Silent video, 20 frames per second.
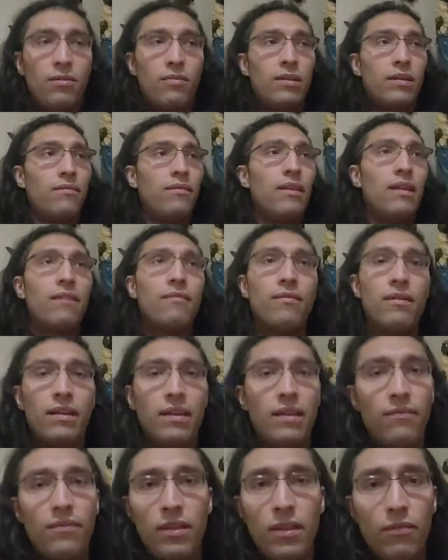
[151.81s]
Even
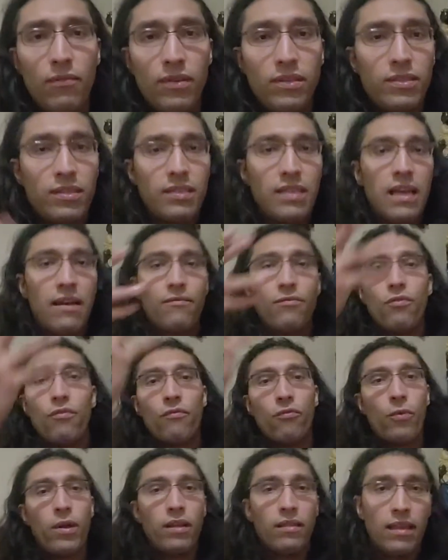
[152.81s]
the Orishas have those
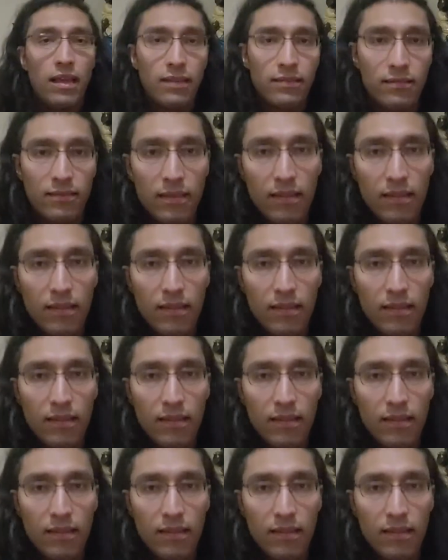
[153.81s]
vueltas,